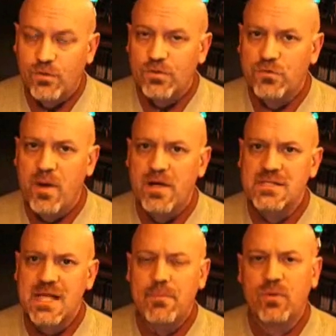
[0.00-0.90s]

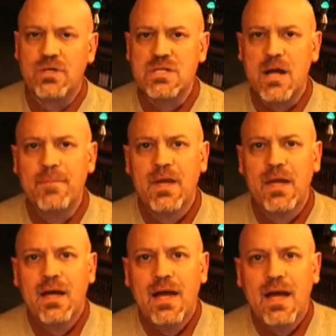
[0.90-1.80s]
response at that point in time.
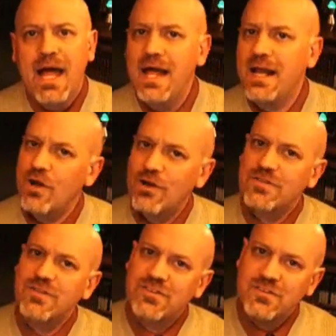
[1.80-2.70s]
And I
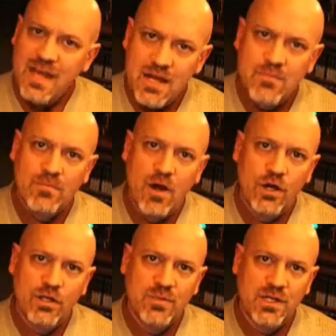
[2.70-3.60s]
heard the same
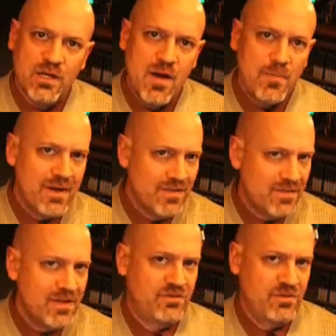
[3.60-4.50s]
argument come up in
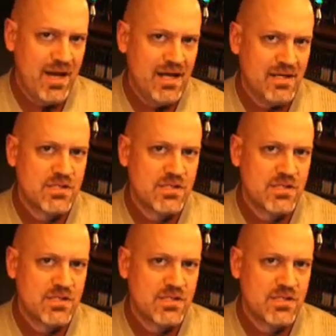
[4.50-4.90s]
this debate.